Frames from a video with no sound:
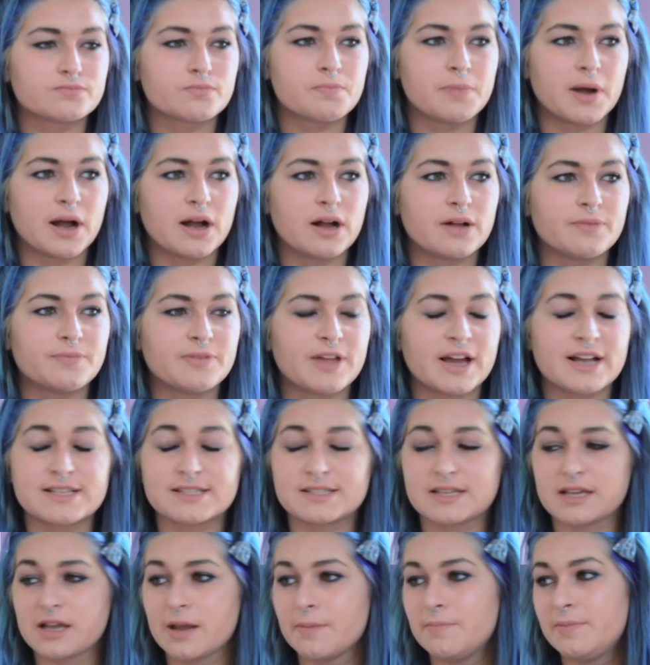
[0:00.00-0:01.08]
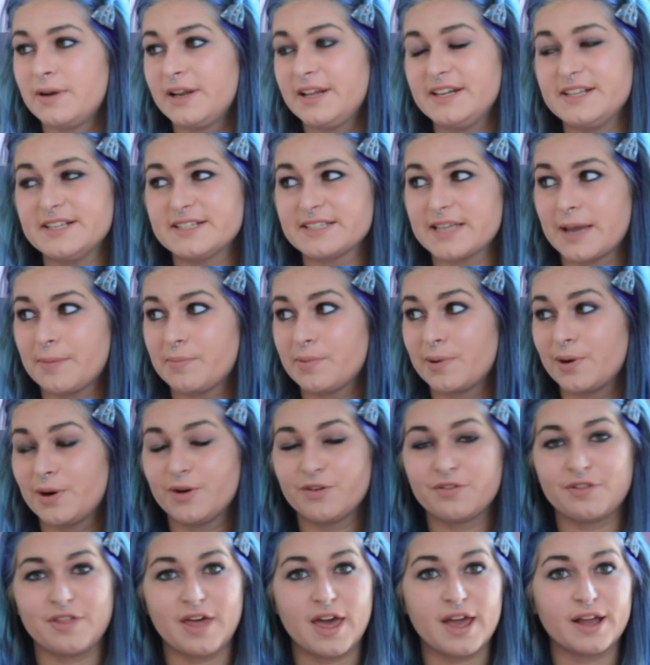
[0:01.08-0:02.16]
But that's a completely separate
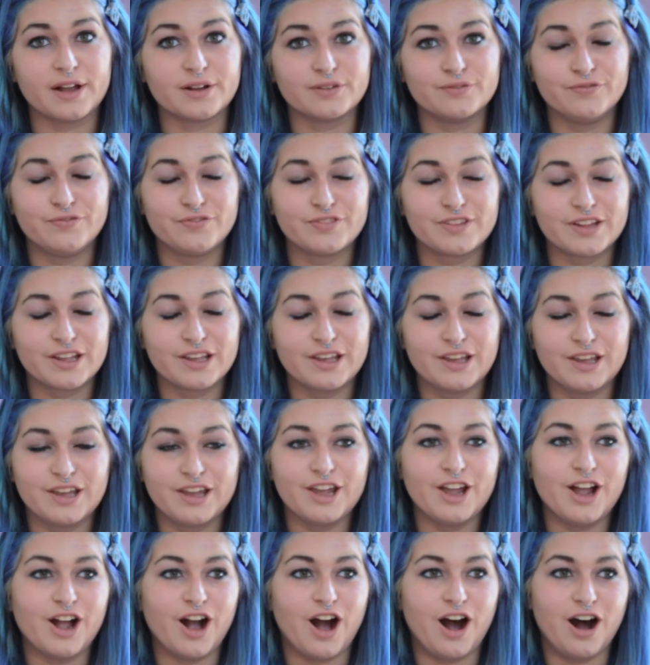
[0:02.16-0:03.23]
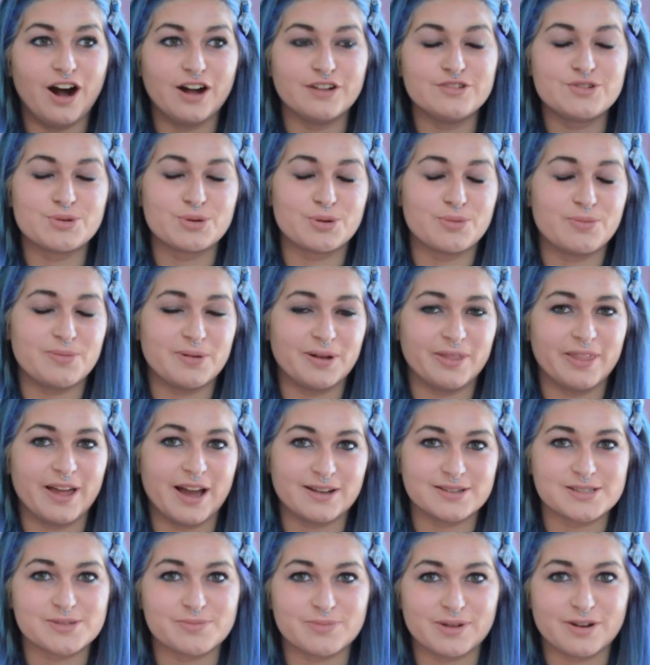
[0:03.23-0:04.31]
thing. I'm talking about the
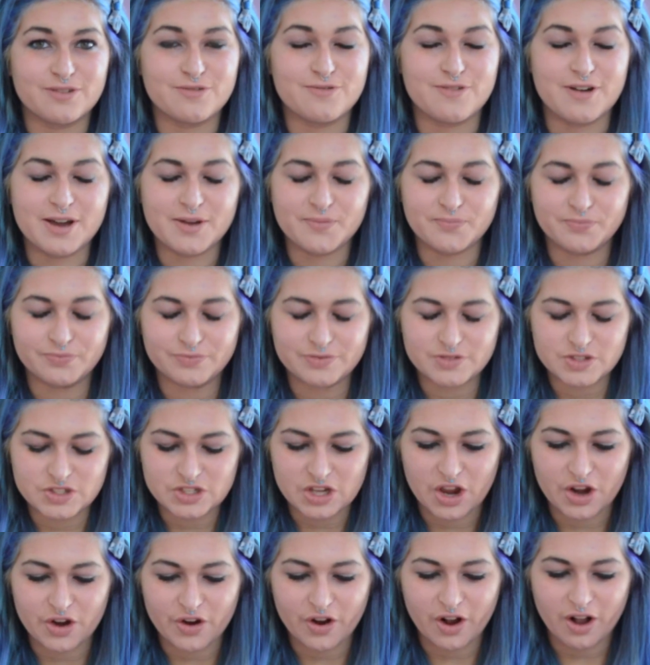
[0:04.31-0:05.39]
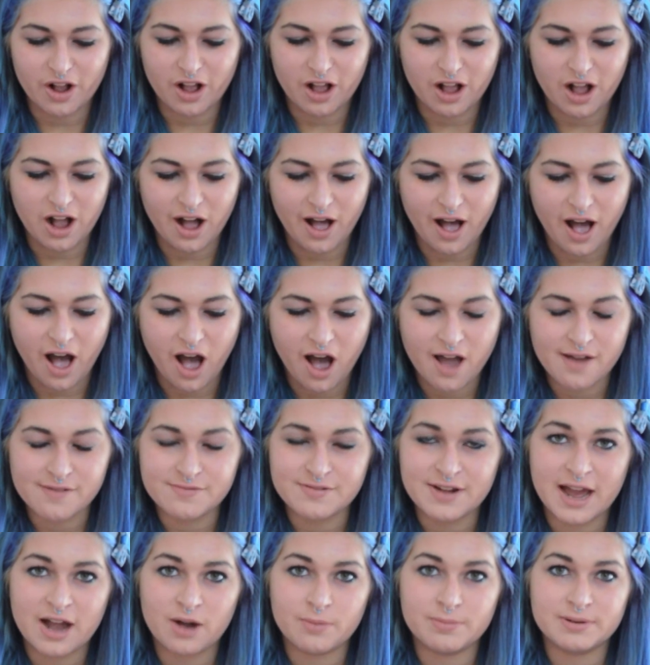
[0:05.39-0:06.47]
housing benefit. So I've
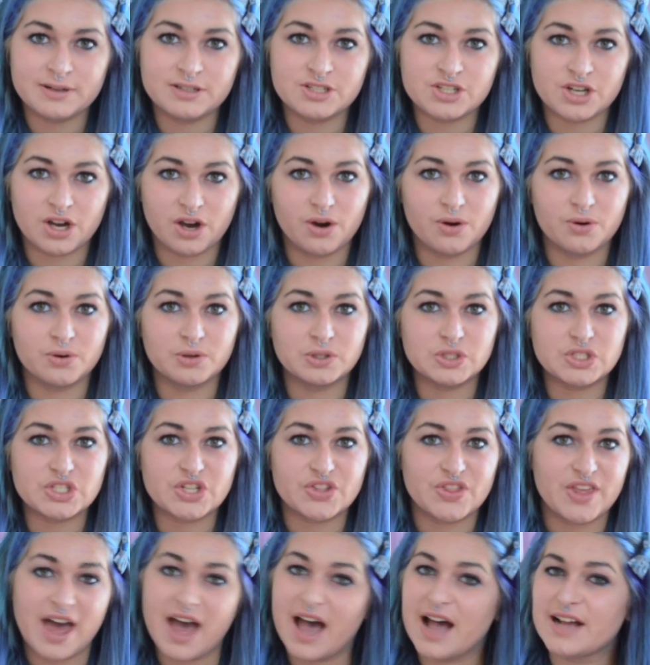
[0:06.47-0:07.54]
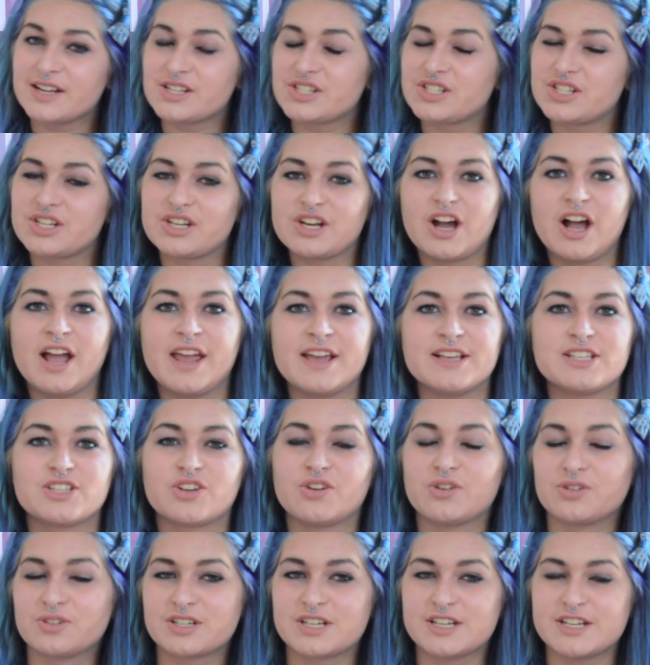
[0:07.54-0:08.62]
now been told that it's
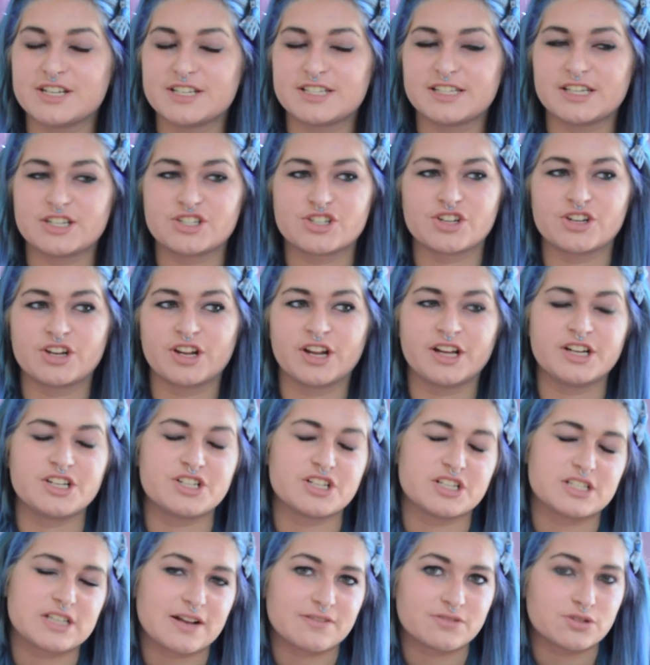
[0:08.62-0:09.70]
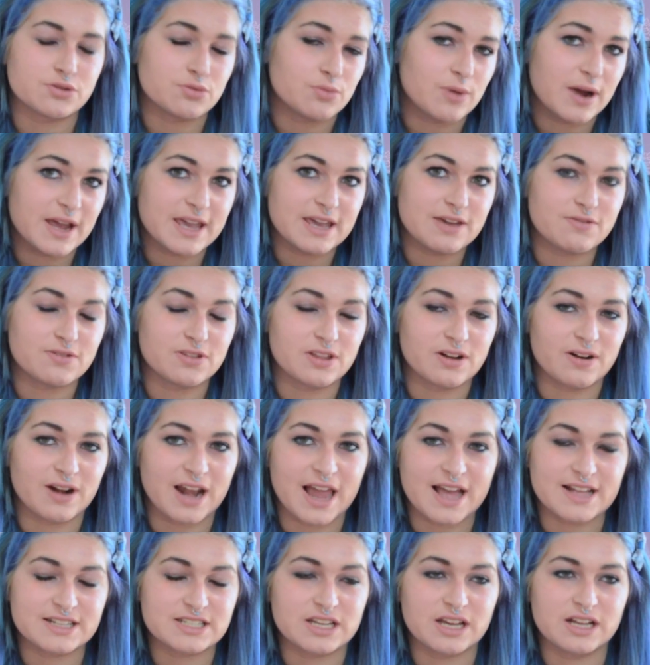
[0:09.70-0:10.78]
gone to decision. I just have to wait for their
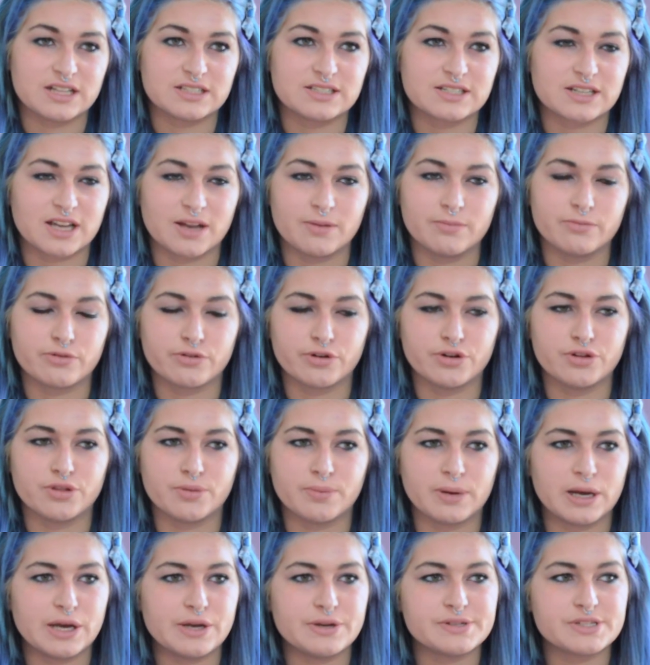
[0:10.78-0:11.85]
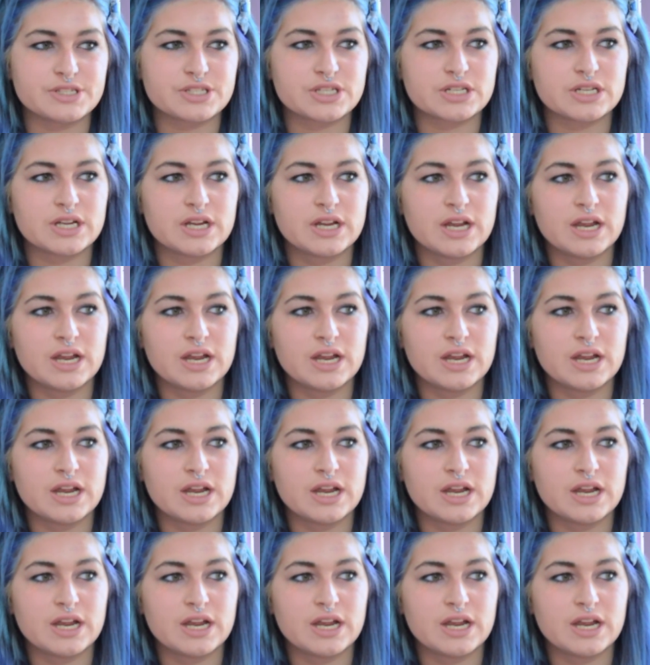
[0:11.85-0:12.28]
letter to come through the post.